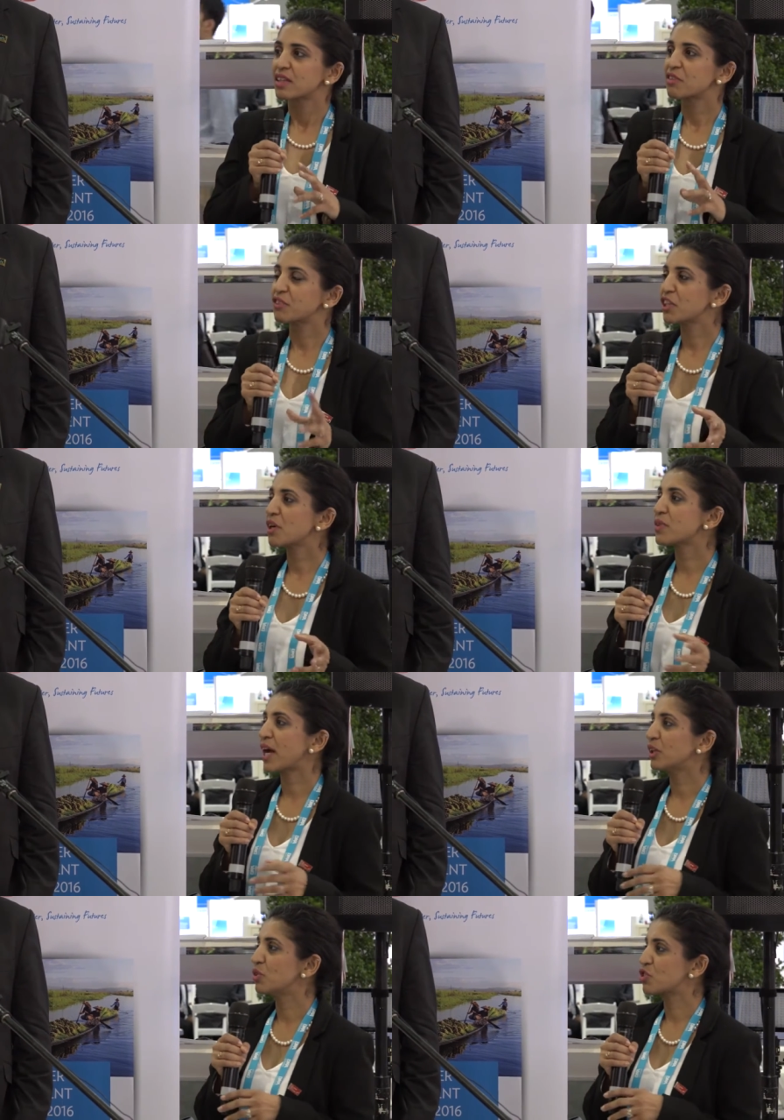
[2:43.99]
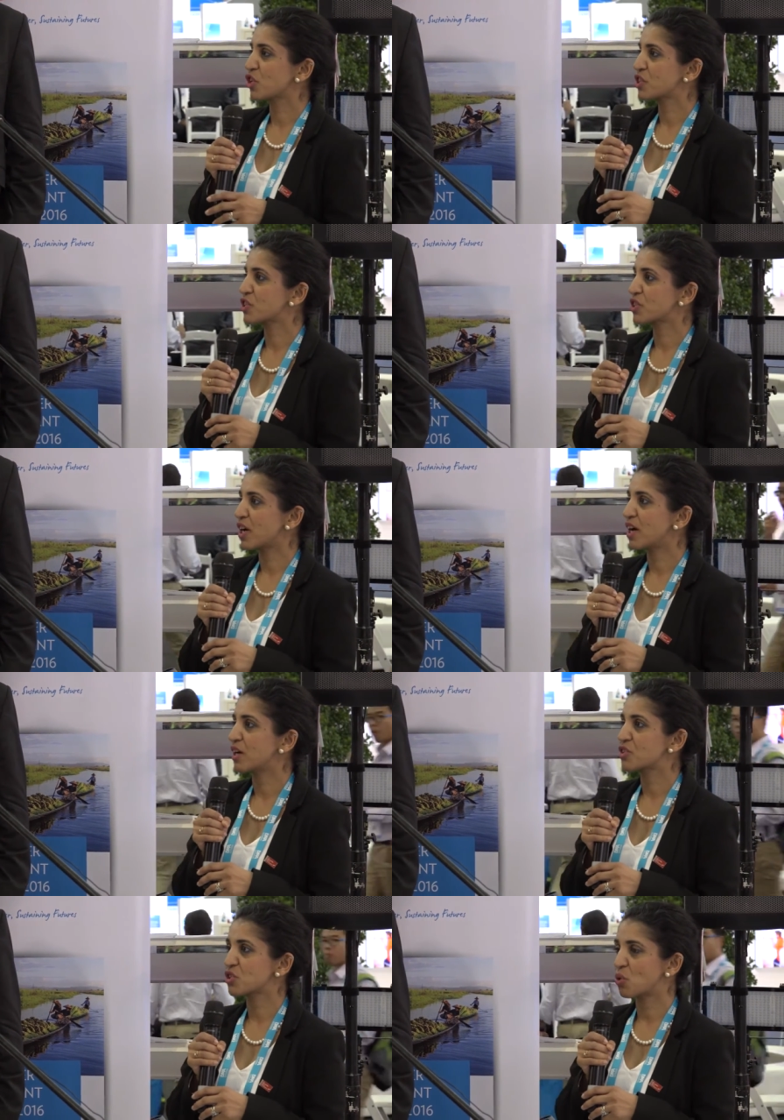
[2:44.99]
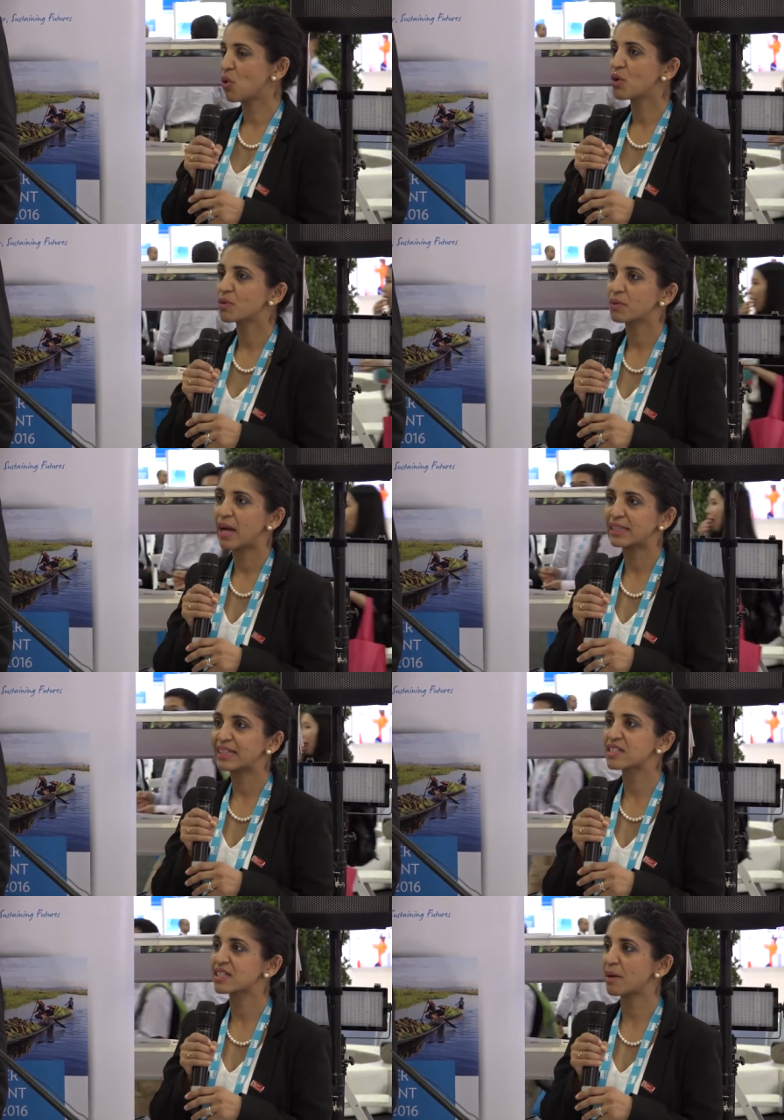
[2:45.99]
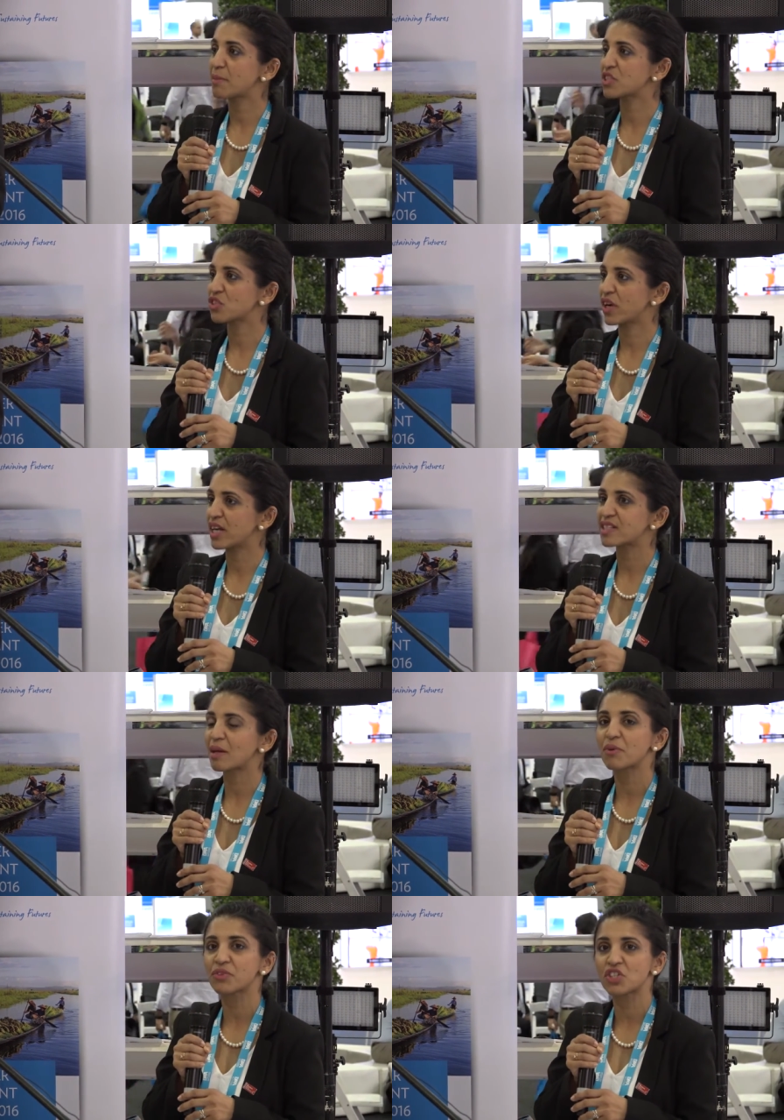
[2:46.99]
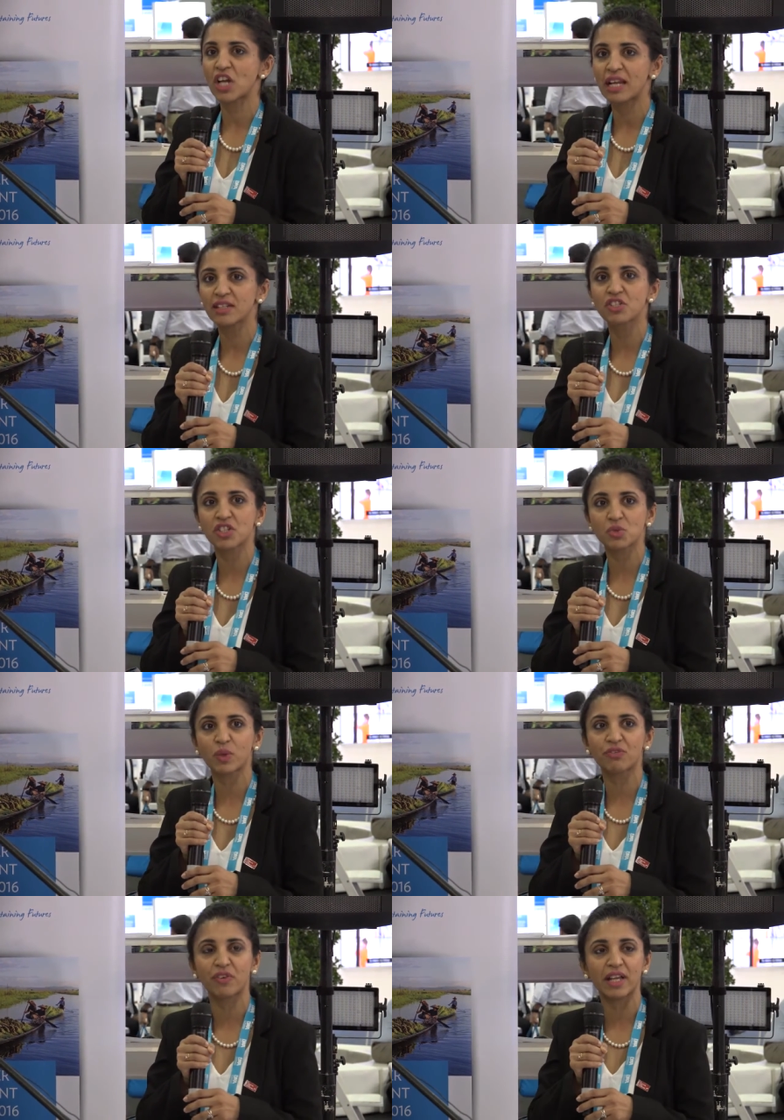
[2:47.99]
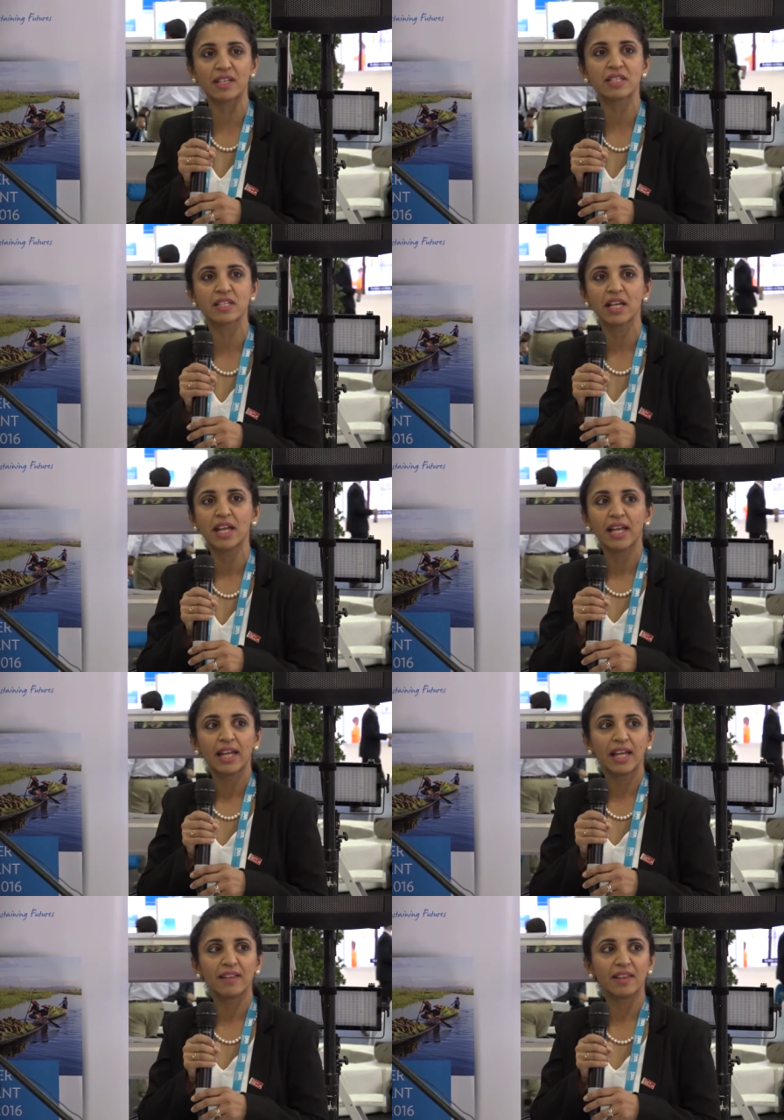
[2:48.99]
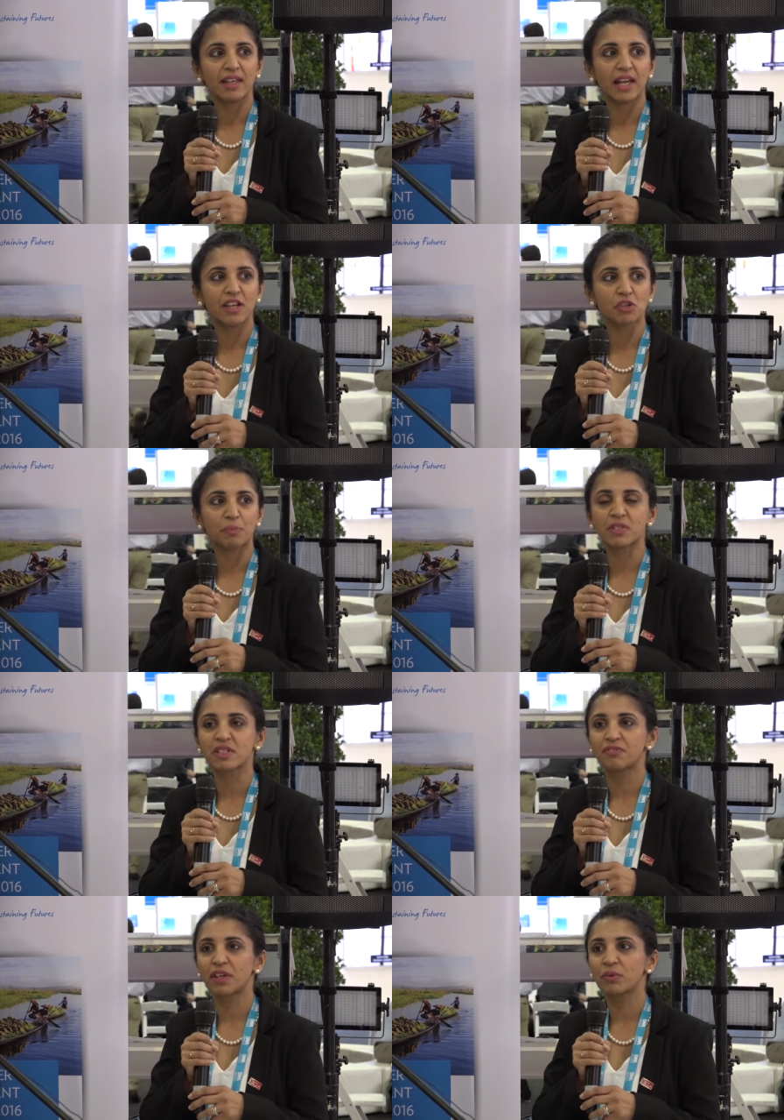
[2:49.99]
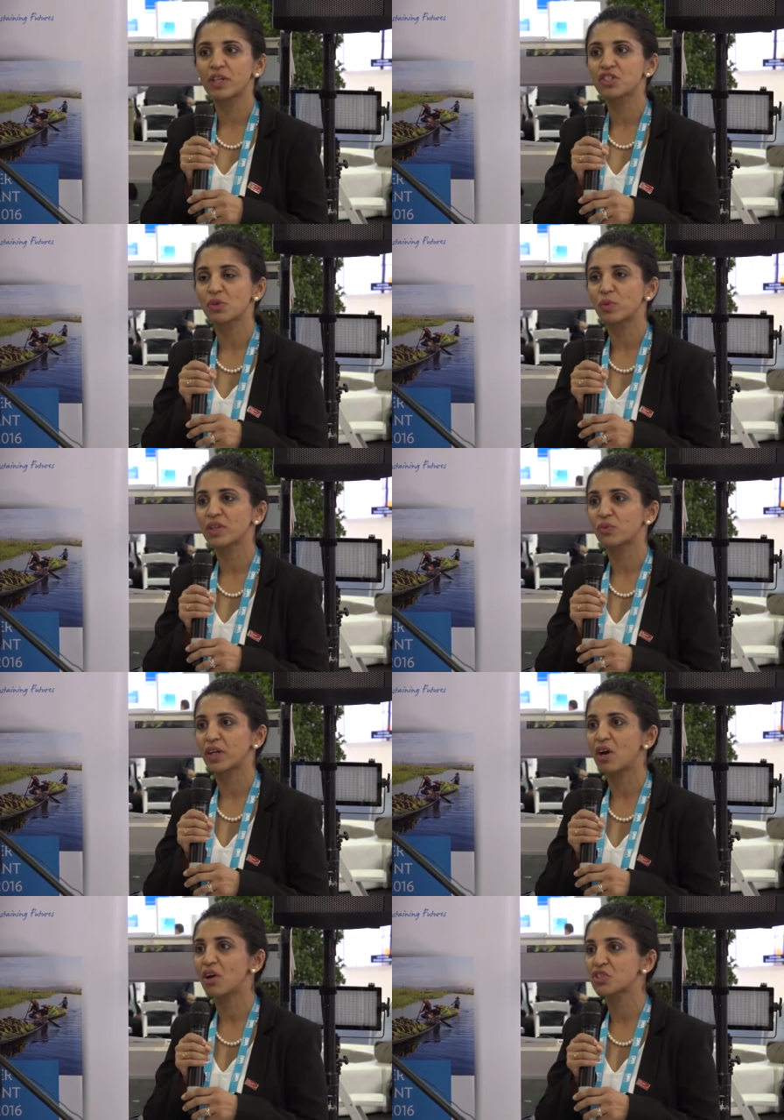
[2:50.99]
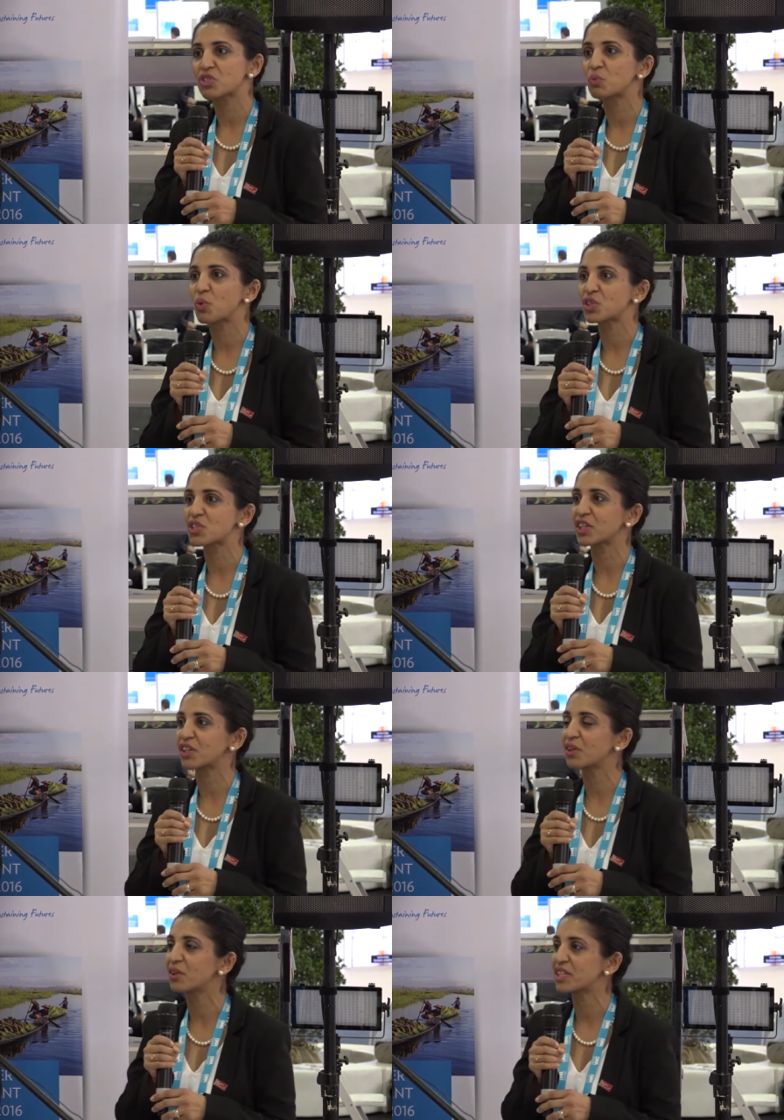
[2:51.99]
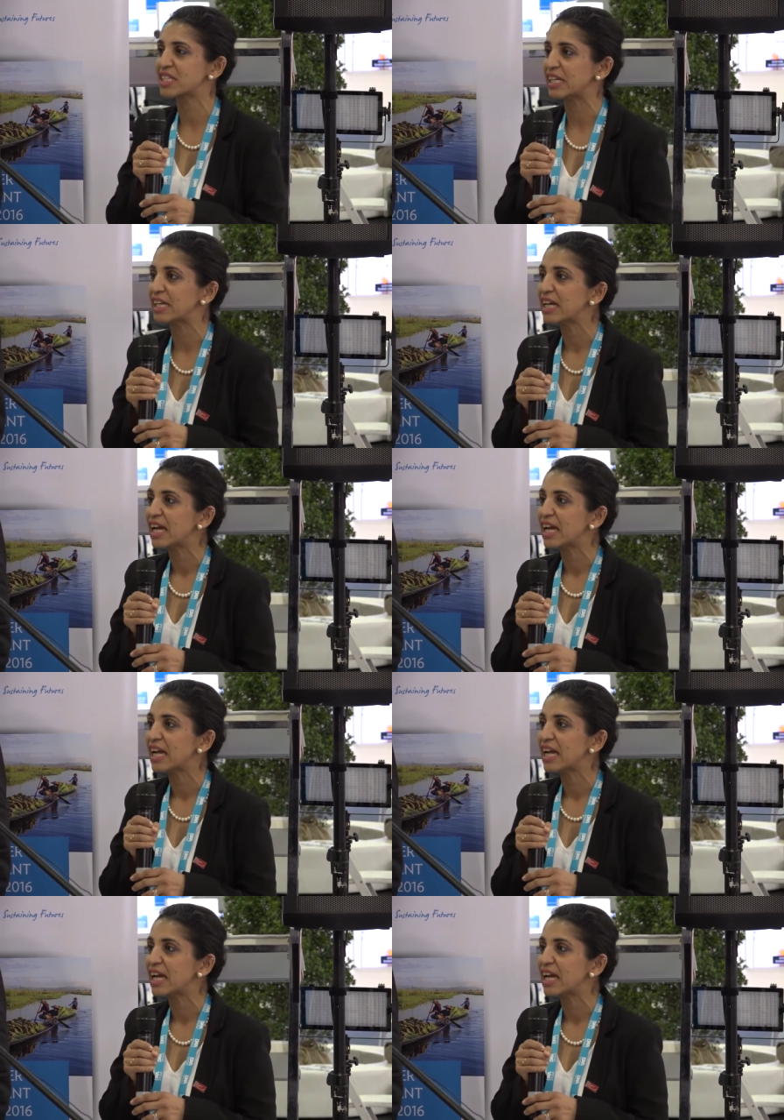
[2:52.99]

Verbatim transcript: The video that you just saw at least demonstrates some of the challenges we face in the Asia Pacific region with regards to water security.